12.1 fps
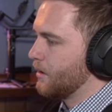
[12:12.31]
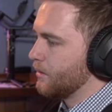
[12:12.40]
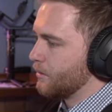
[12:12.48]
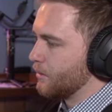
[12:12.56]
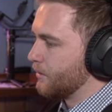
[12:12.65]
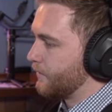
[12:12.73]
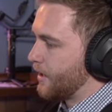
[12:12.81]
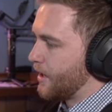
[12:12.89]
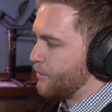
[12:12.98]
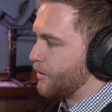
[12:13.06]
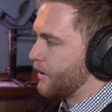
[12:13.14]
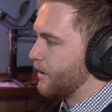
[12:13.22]
or
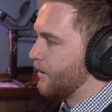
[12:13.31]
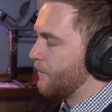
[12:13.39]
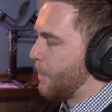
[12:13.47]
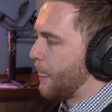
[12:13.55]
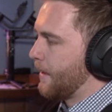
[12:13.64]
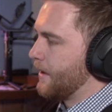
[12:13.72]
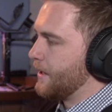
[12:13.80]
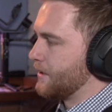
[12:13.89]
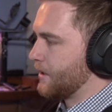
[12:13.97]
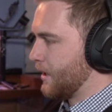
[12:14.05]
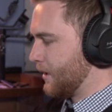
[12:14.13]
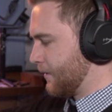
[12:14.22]
fabric, he's
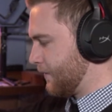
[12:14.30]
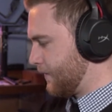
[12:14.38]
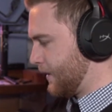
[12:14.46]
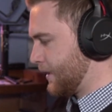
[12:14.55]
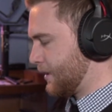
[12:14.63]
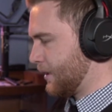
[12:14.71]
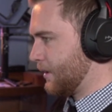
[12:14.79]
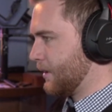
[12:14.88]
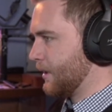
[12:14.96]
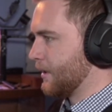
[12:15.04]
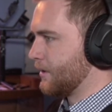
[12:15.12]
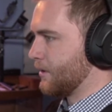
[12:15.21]
kind of flicked it,
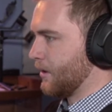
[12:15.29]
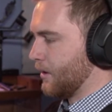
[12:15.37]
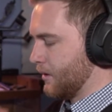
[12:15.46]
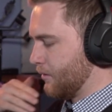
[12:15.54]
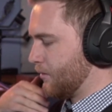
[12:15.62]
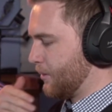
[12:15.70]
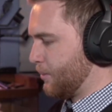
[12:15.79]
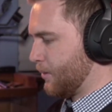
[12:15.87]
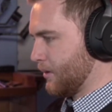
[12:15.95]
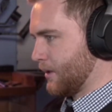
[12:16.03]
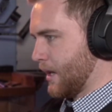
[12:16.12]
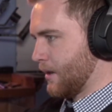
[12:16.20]
it's gotten a
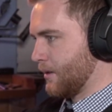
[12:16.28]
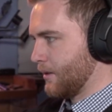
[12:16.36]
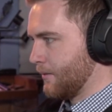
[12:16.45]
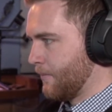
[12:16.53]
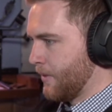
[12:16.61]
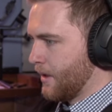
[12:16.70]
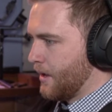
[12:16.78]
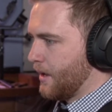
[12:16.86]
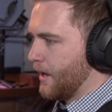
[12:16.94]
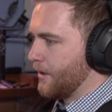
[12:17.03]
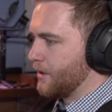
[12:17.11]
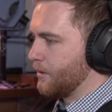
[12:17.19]
ripple down it,
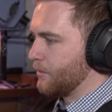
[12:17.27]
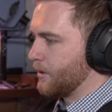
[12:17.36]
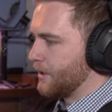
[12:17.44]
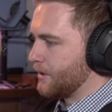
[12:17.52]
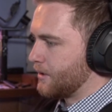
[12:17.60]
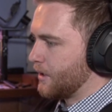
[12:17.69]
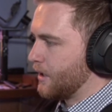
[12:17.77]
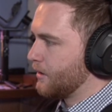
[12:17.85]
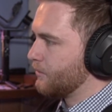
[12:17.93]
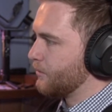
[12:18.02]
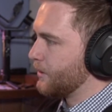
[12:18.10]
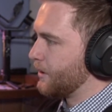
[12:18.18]
and then what he's
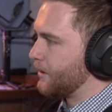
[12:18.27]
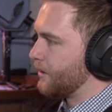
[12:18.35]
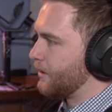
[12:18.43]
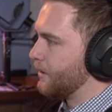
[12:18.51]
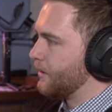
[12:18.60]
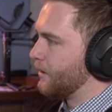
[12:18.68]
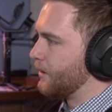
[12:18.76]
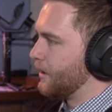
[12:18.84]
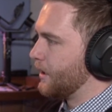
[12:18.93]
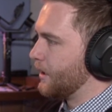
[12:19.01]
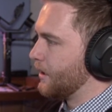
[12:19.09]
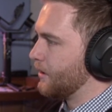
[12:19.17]
done with
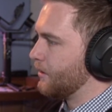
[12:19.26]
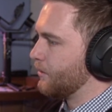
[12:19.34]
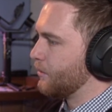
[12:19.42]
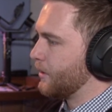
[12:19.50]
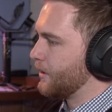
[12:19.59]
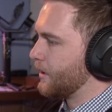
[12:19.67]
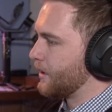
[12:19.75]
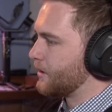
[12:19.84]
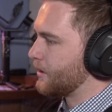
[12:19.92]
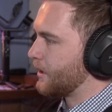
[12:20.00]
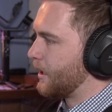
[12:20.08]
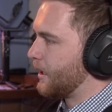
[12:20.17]
the one
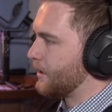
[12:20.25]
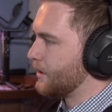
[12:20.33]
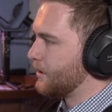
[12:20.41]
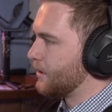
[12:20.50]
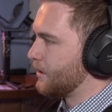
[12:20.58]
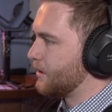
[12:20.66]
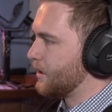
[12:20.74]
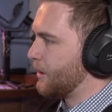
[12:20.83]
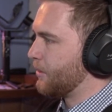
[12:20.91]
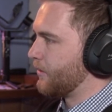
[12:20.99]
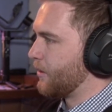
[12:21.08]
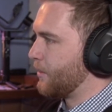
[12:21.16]
that's cut into the
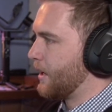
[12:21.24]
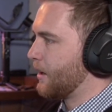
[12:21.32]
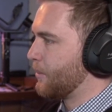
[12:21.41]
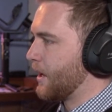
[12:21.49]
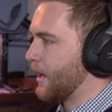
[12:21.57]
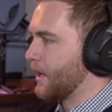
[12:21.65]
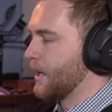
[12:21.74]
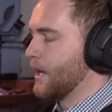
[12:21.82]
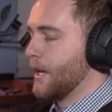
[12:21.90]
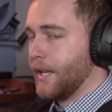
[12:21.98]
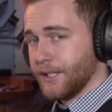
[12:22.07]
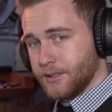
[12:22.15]
shape of the backpack,
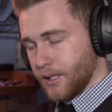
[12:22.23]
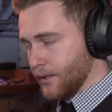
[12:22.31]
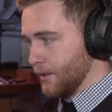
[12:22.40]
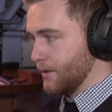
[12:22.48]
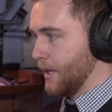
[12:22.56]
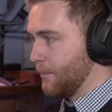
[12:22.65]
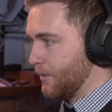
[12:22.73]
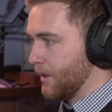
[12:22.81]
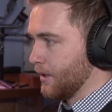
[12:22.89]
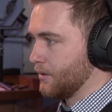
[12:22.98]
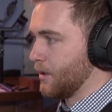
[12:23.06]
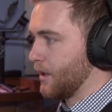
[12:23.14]
he's done the same
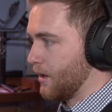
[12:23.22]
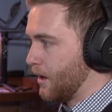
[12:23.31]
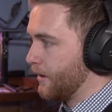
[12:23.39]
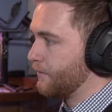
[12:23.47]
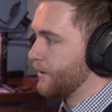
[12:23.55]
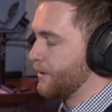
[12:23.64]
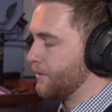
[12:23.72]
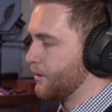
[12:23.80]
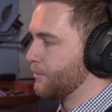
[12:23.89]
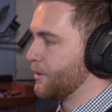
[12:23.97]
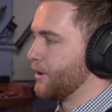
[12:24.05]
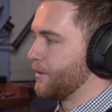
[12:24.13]
thing, so that halfway through
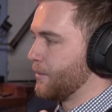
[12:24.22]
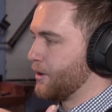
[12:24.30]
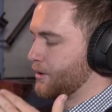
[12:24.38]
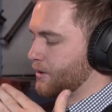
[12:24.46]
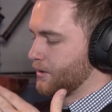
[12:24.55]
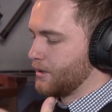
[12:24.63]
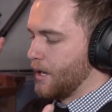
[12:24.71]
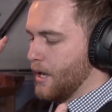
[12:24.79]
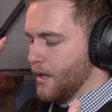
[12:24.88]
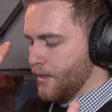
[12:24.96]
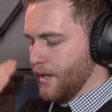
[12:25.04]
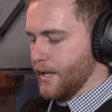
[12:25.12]
both motions,
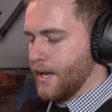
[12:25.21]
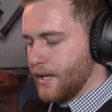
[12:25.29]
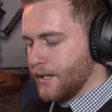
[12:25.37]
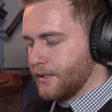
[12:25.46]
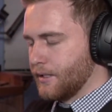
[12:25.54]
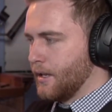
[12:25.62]
they cut it